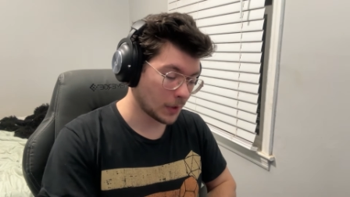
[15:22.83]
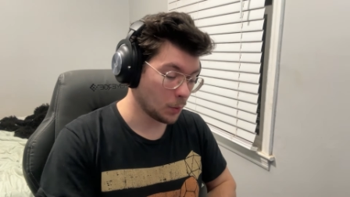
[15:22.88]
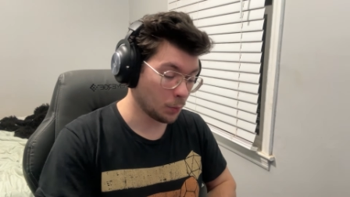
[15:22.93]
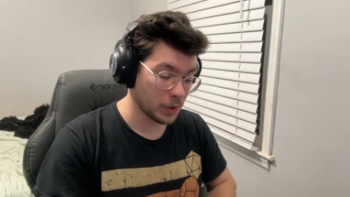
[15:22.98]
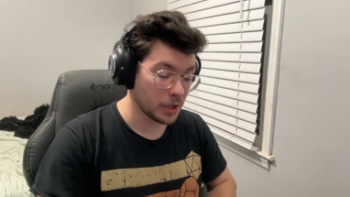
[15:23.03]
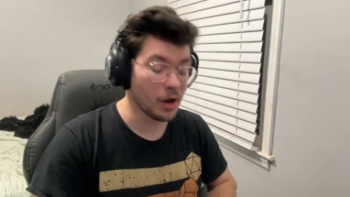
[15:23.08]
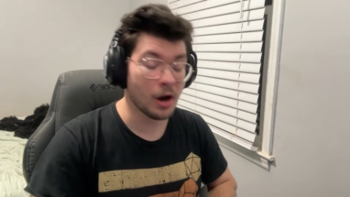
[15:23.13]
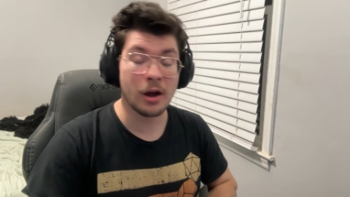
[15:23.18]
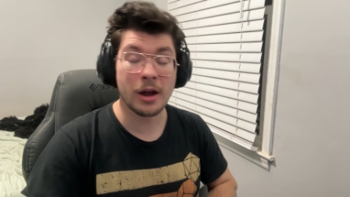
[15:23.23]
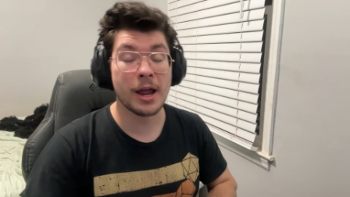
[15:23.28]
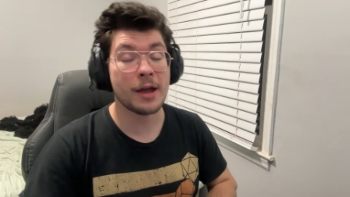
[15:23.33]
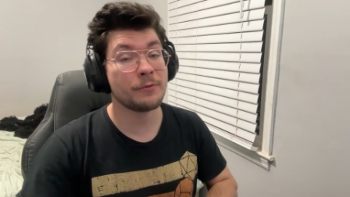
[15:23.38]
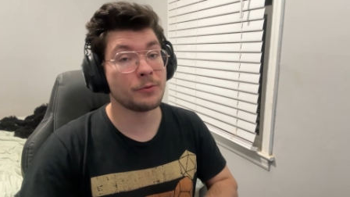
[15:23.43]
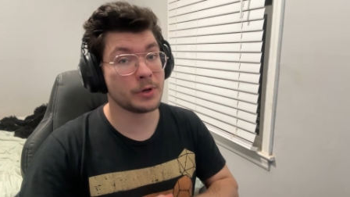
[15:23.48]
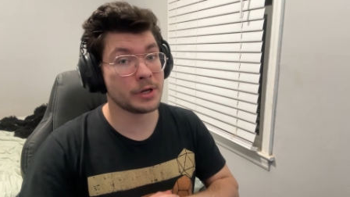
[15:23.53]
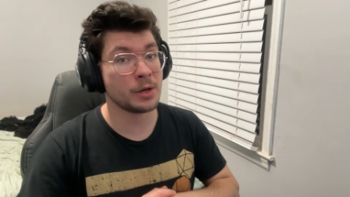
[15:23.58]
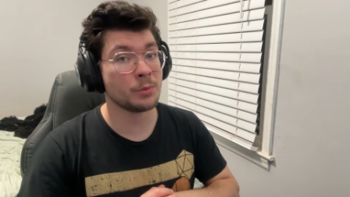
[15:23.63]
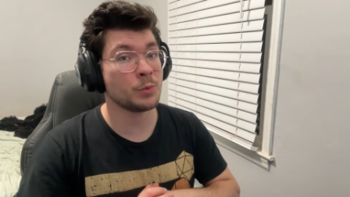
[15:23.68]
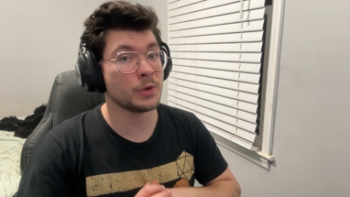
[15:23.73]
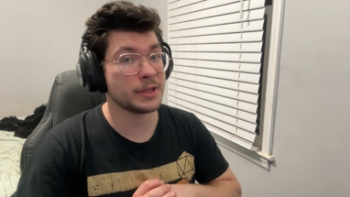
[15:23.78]
we are halfway
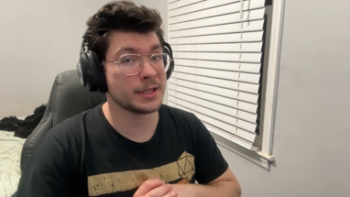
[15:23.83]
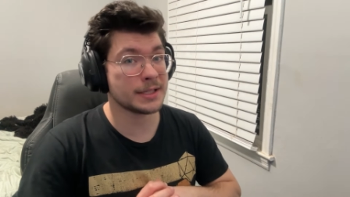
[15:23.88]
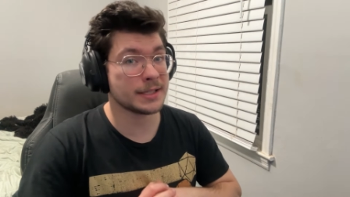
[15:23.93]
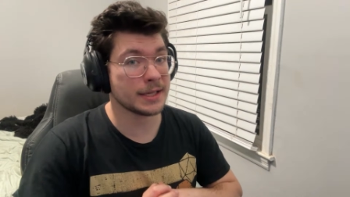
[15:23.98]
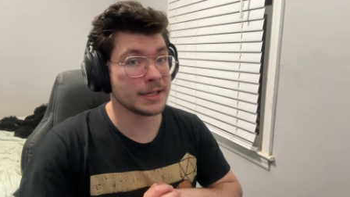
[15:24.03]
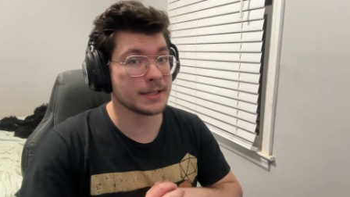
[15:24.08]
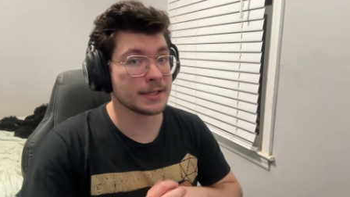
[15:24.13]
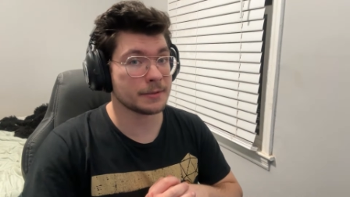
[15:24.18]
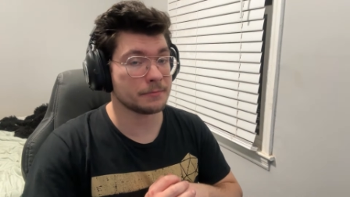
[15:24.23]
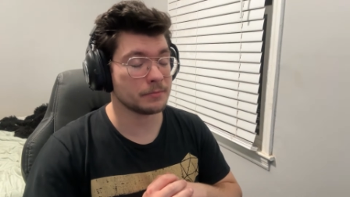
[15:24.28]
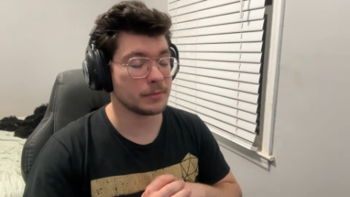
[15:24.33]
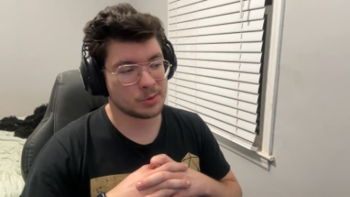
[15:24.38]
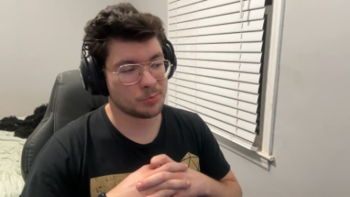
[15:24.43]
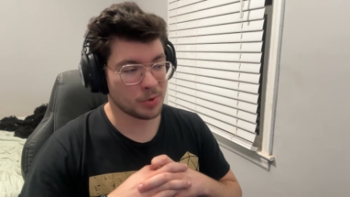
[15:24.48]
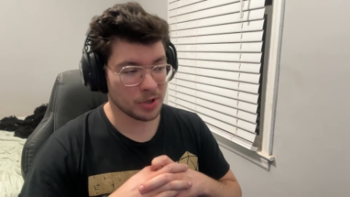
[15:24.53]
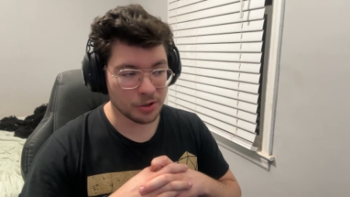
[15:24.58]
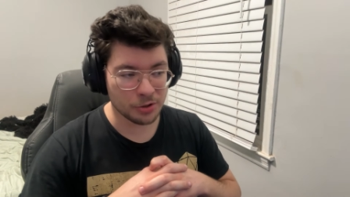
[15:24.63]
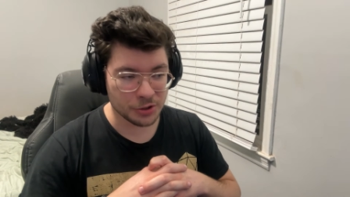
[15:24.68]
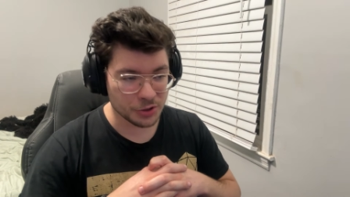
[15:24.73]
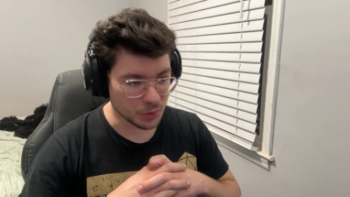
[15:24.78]
done with the season. It's
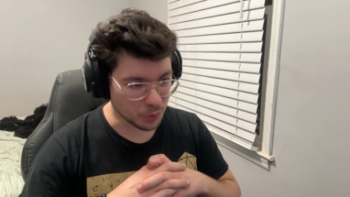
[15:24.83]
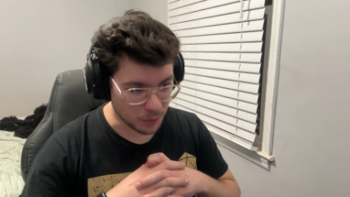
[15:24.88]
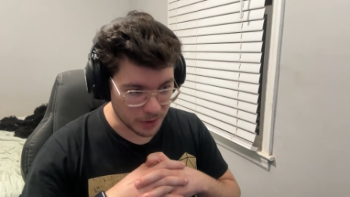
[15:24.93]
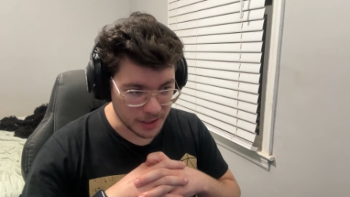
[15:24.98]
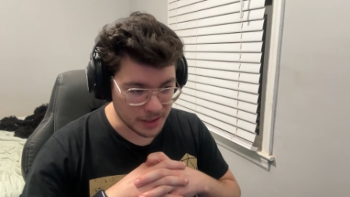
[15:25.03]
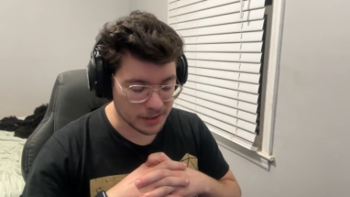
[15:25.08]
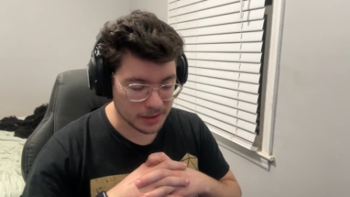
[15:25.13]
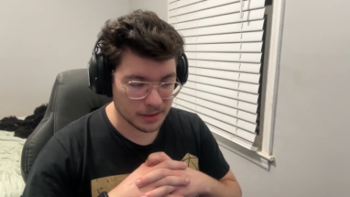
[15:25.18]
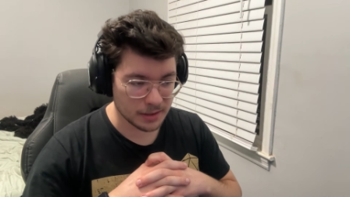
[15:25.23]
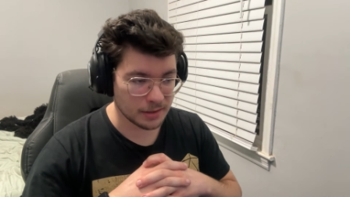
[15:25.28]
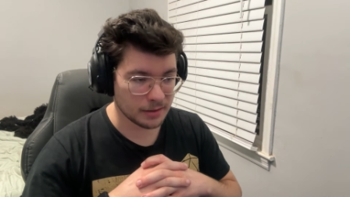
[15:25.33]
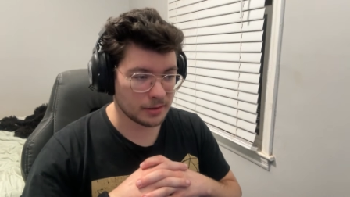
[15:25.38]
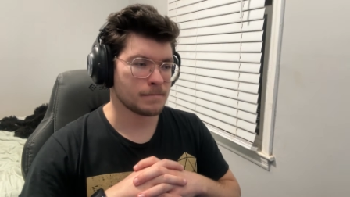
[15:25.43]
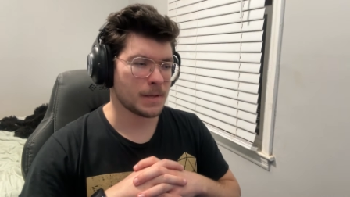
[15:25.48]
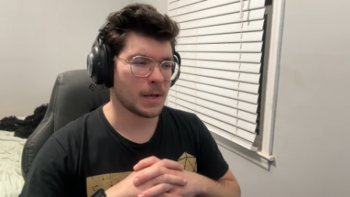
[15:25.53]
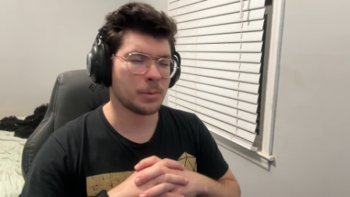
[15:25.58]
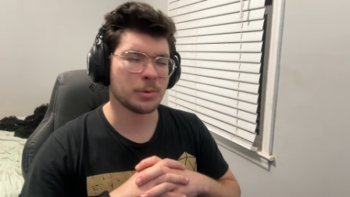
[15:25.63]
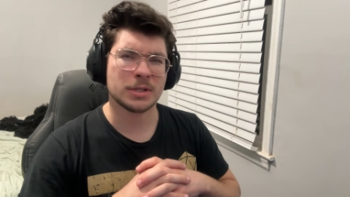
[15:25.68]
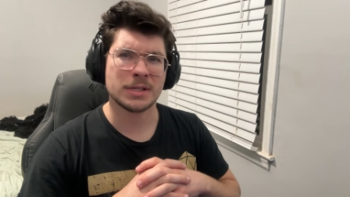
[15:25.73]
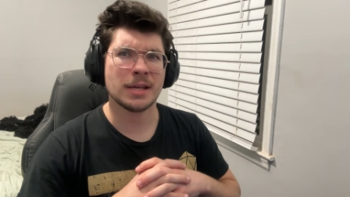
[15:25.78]
bittersweet.
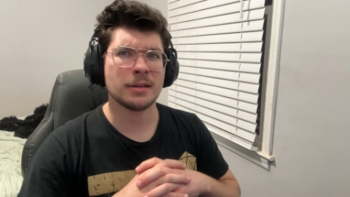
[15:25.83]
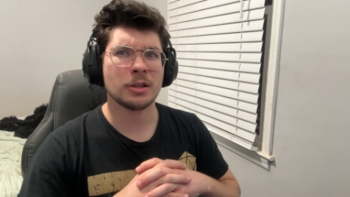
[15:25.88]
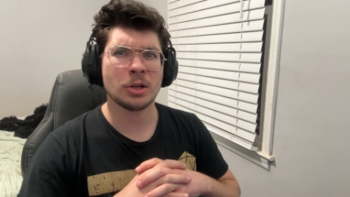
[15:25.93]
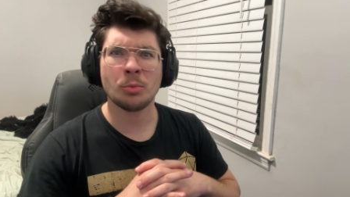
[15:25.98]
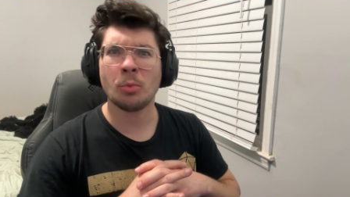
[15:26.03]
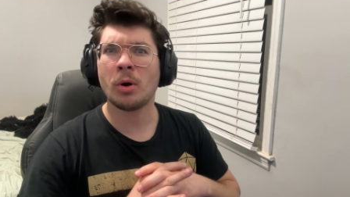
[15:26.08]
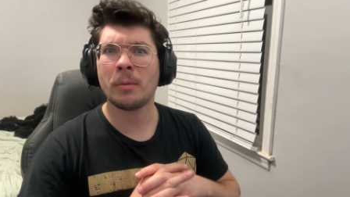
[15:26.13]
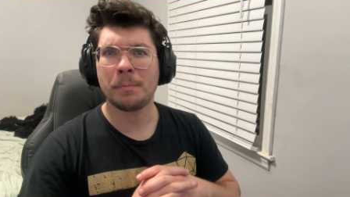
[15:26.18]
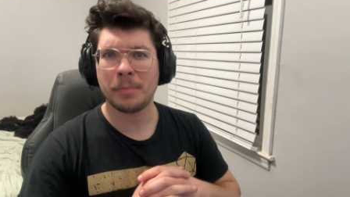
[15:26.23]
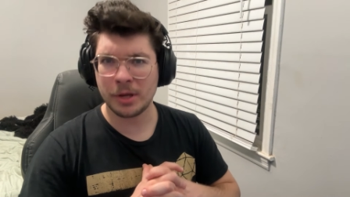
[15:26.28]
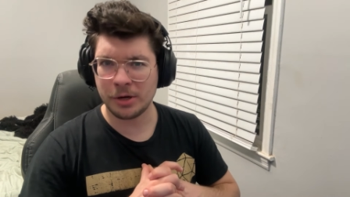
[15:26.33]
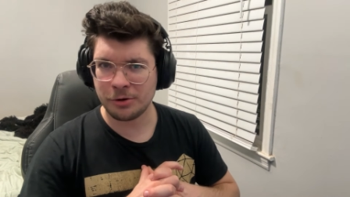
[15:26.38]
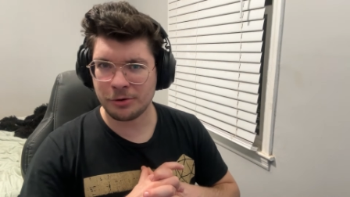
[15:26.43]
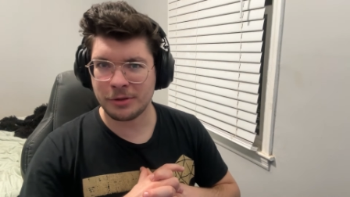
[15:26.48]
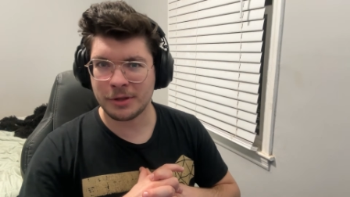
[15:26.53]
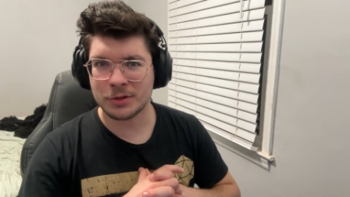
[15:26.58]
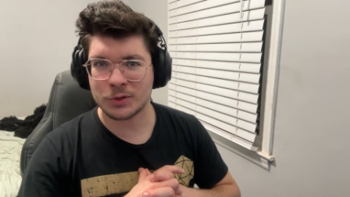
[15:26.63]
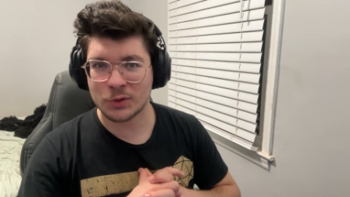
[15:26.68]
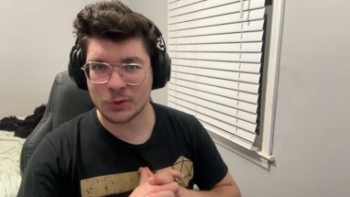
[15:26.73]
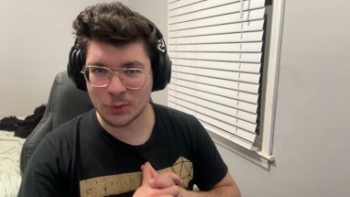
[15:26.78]
I would say a little more bitter
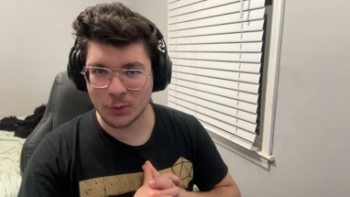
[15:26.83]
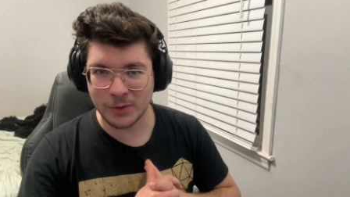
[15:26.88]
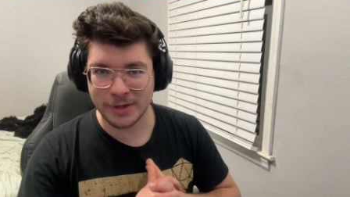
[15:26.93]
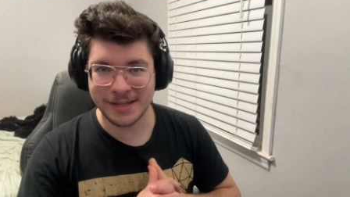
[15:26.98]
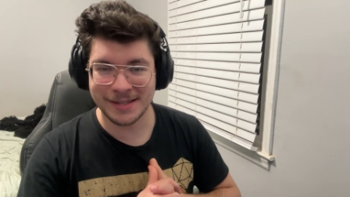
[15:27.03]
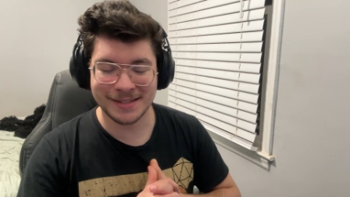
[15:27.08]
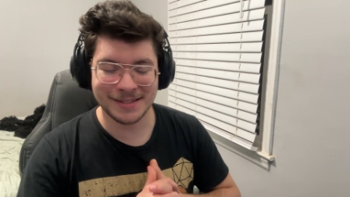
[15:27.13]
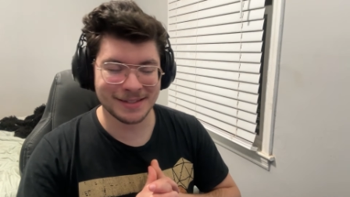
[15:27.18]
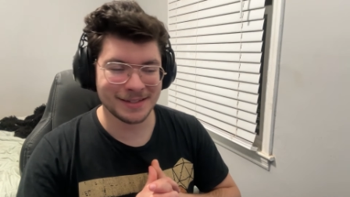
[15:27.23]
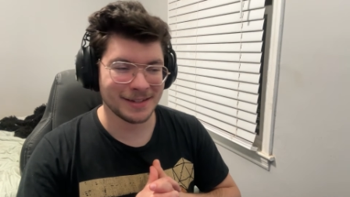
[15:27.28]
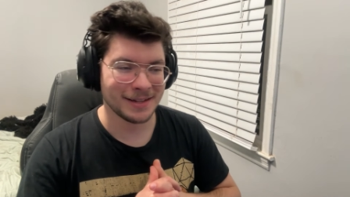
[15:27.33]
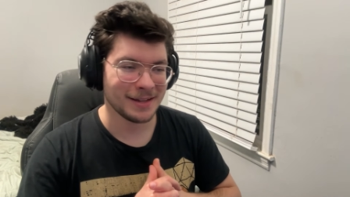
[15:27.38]
than sweet